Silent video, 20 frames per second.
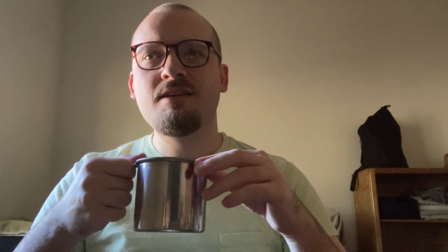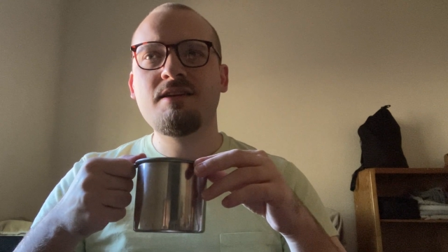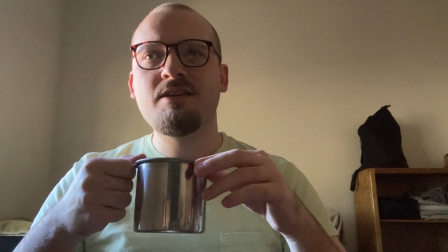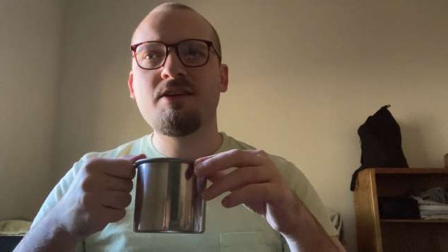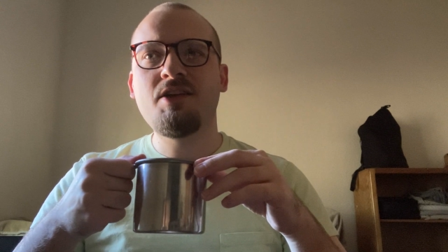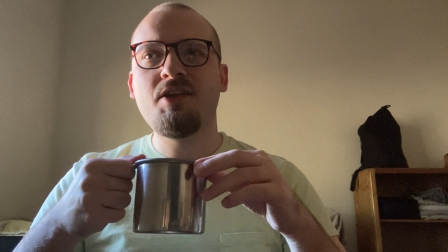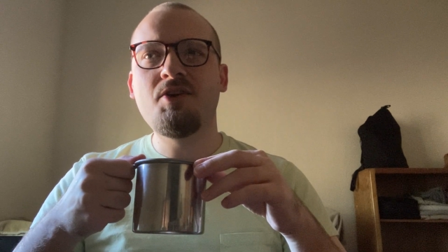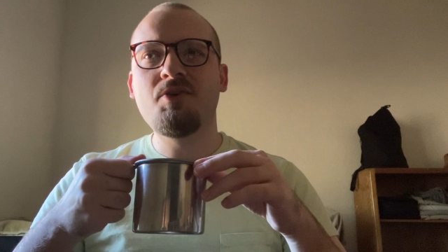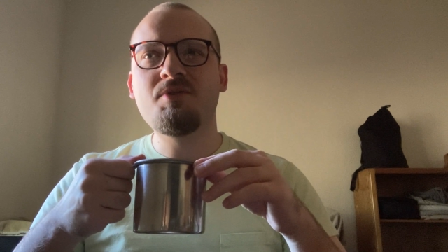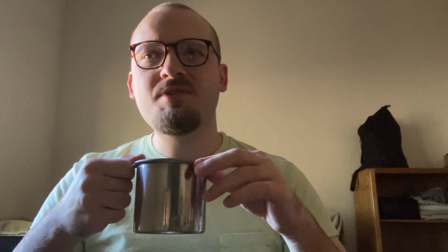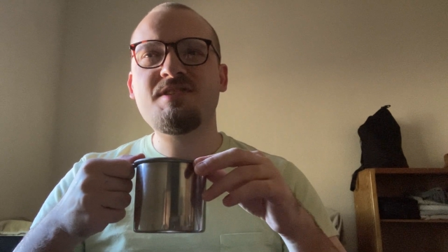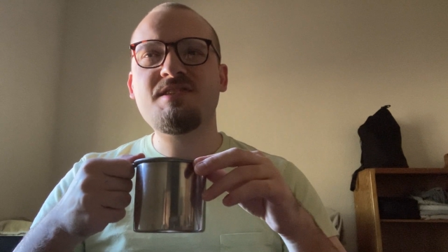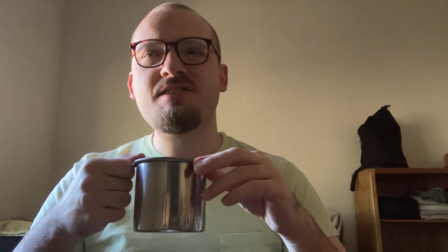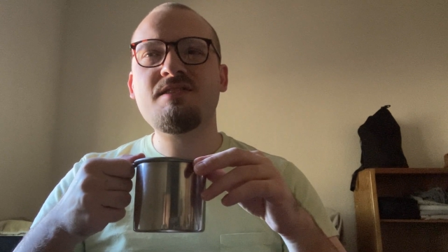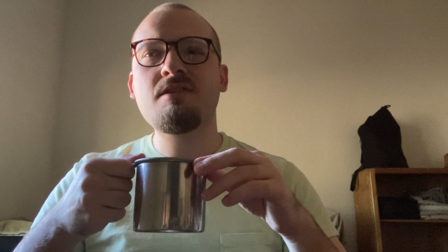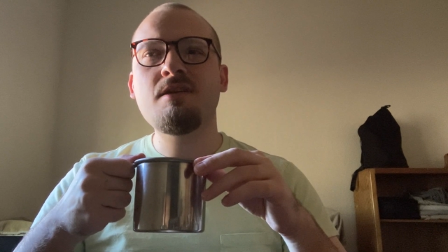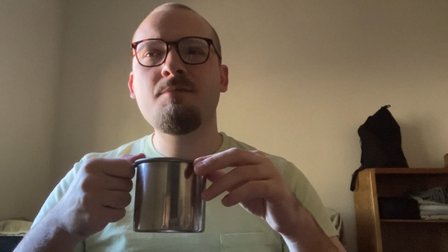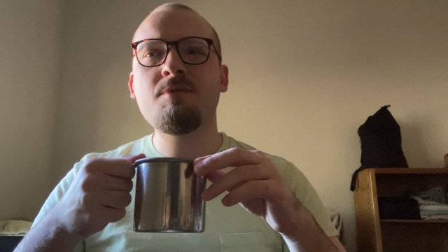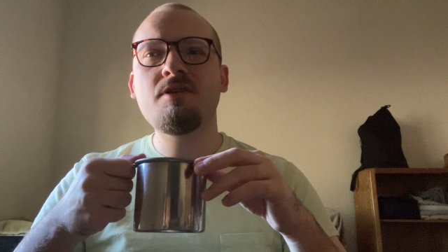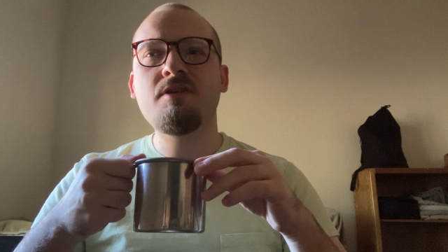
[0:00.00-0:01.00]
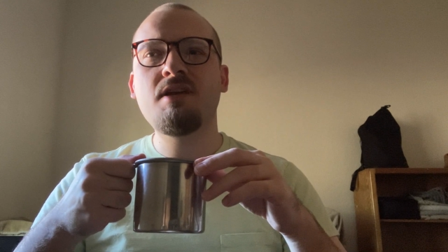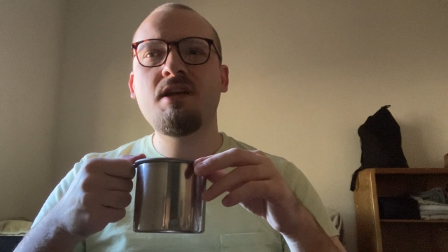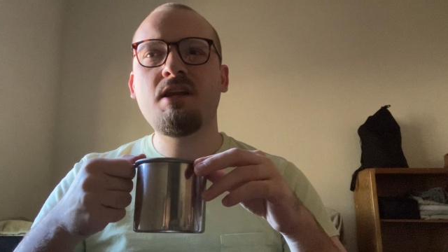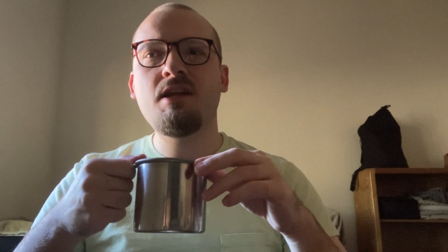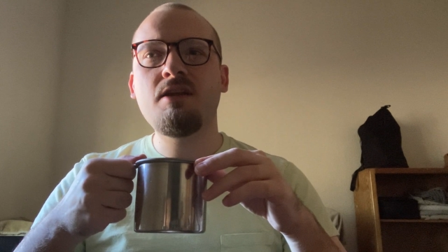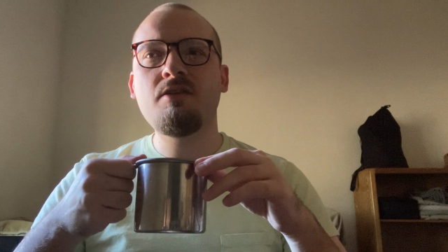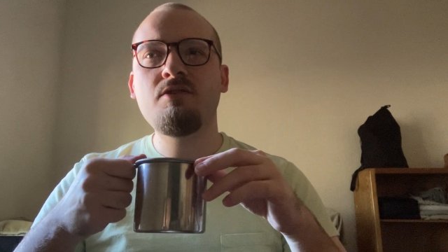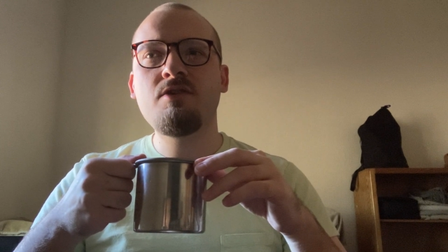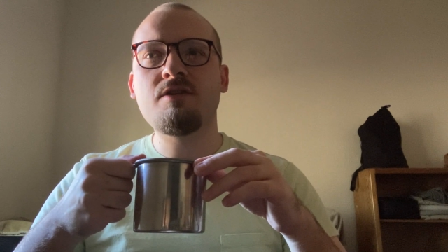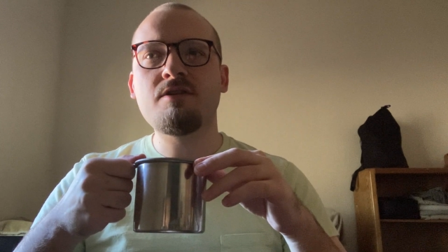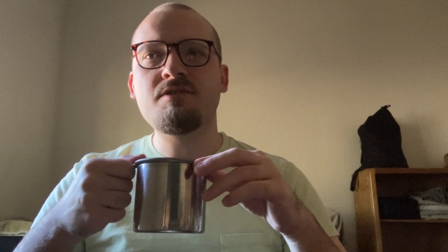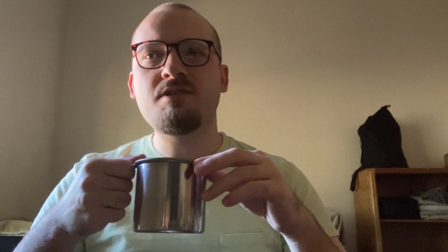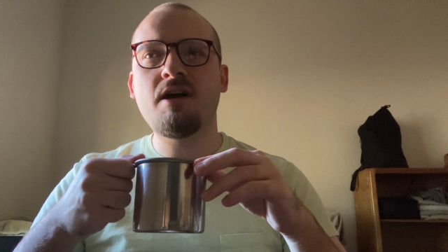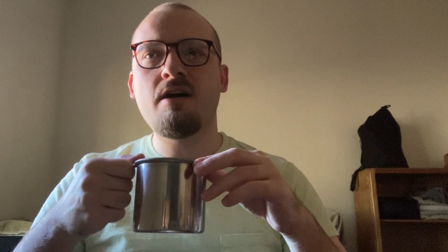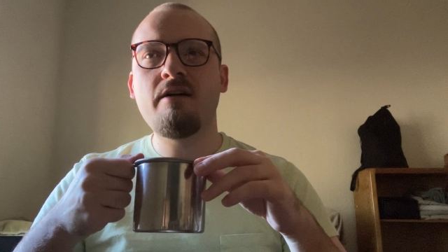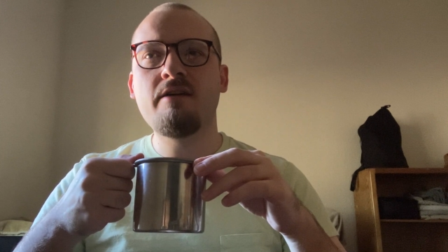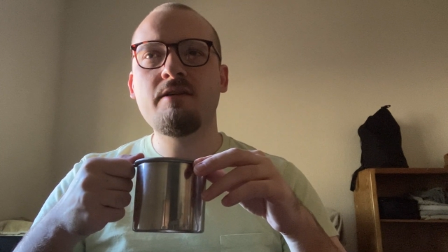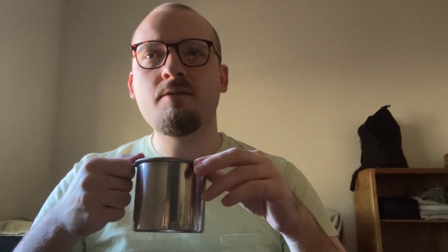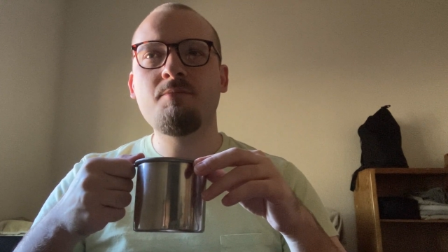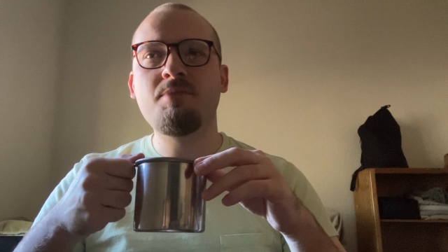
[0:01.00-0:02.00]
It's stimulating your
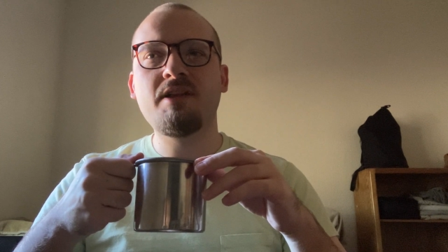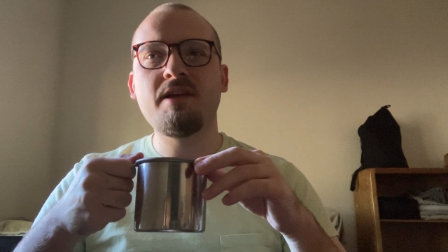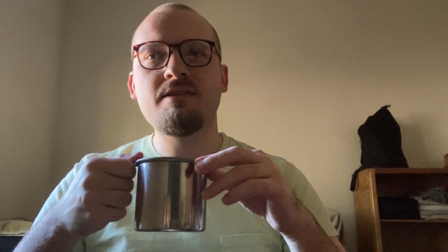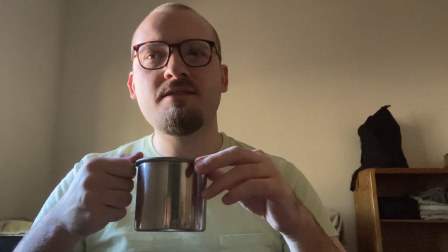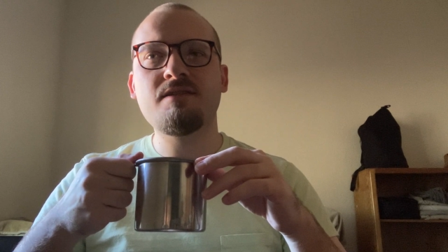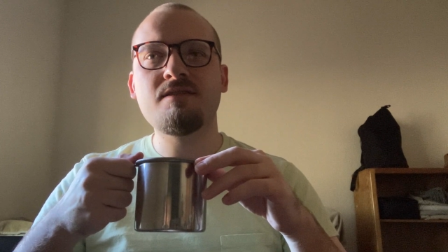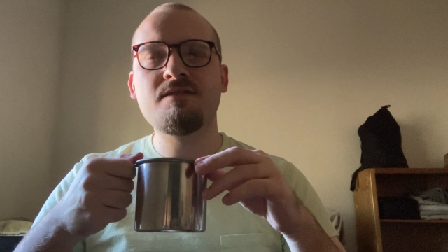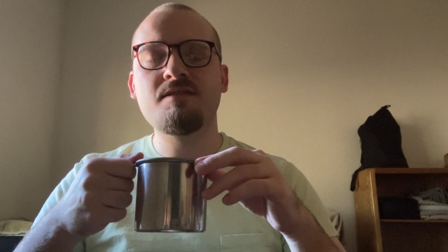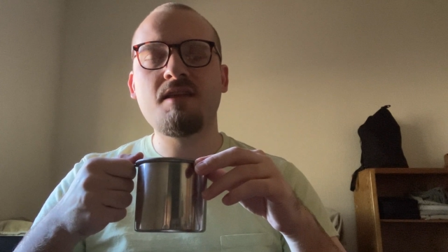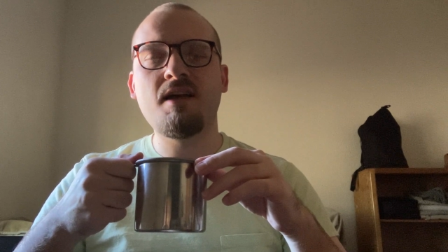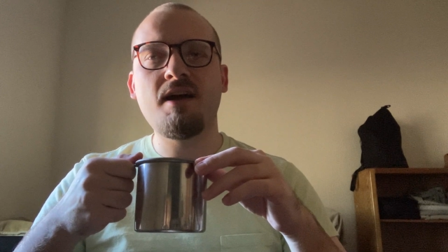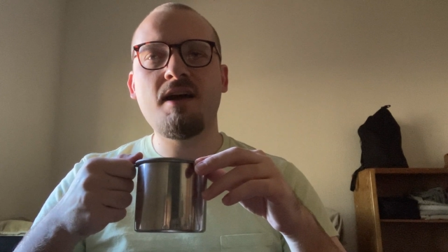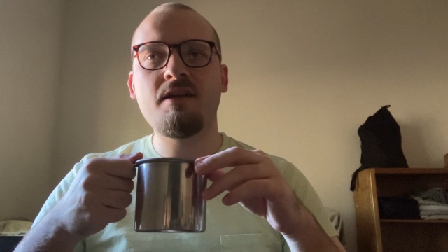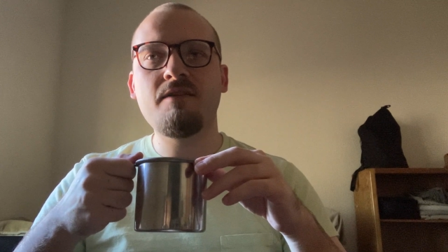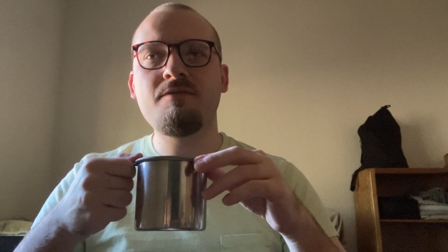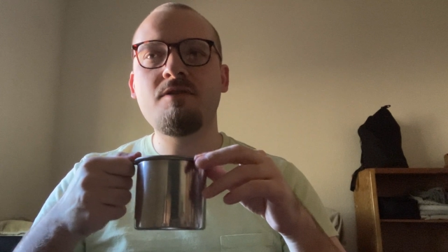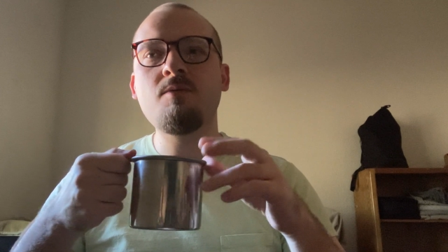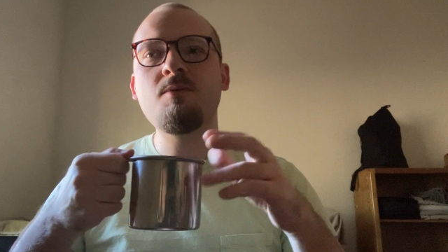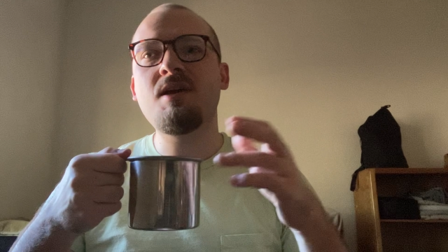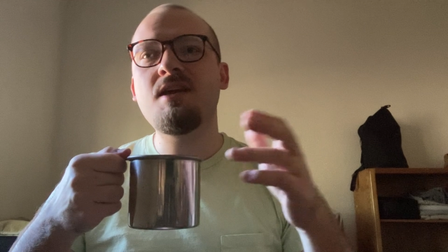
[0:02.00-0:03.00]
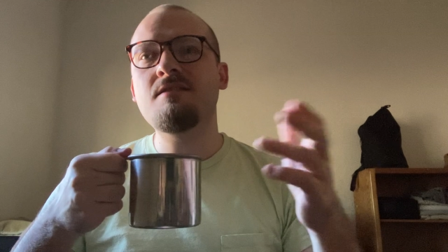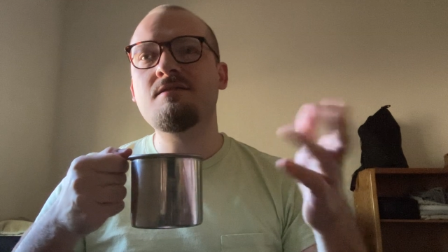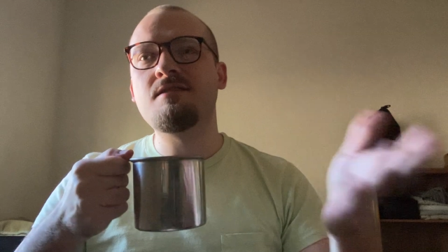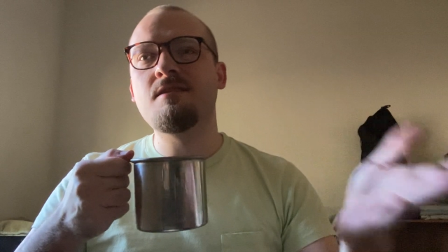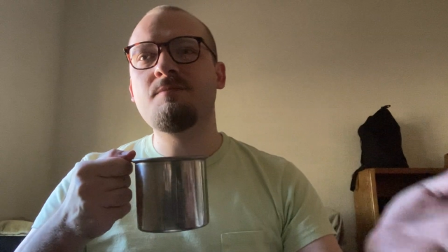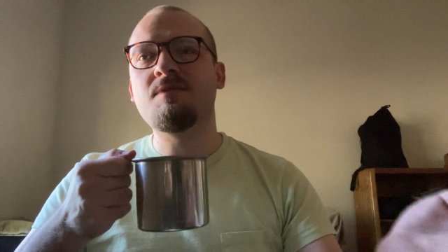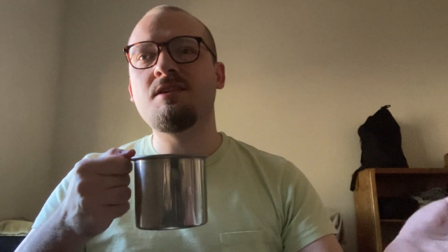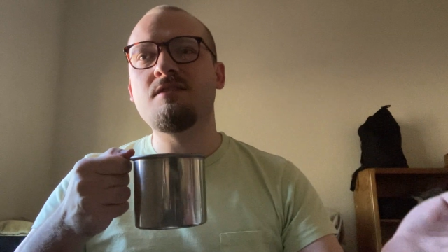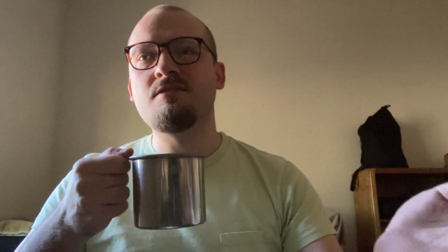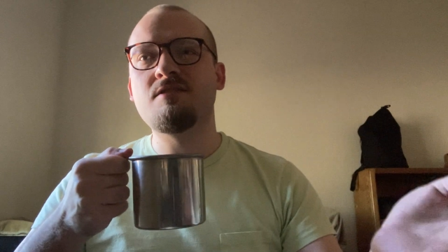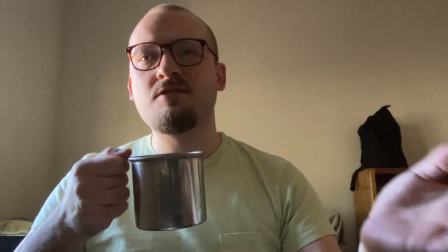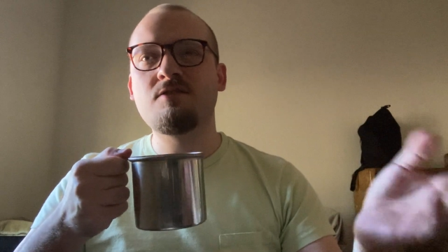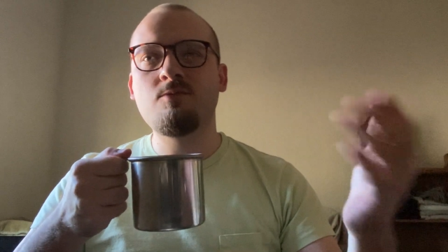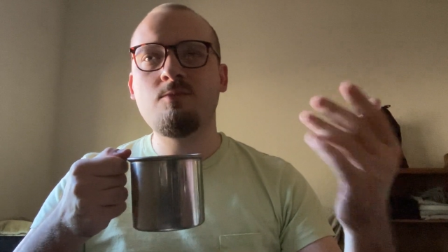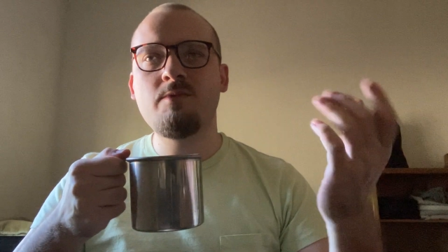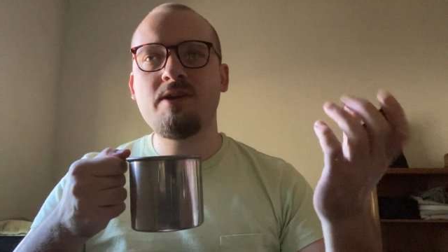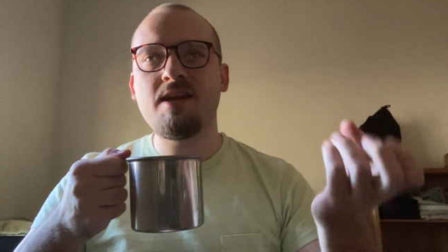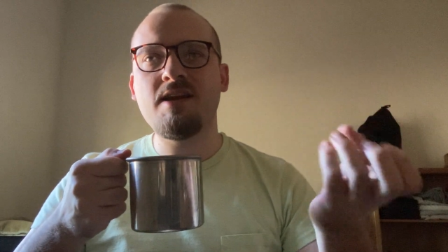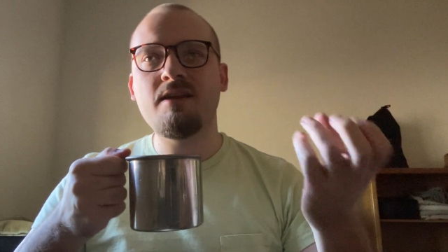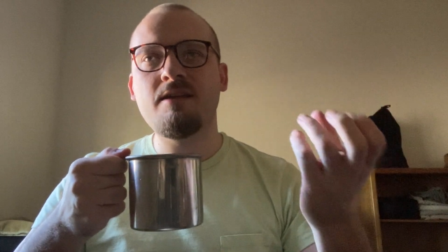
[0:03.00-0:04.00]
tongue in places that if you eat something
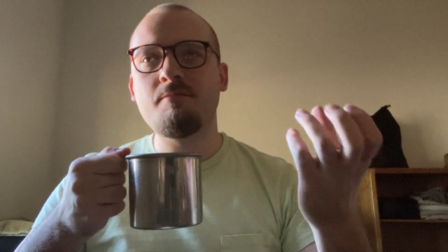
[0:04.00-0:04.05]
sweet,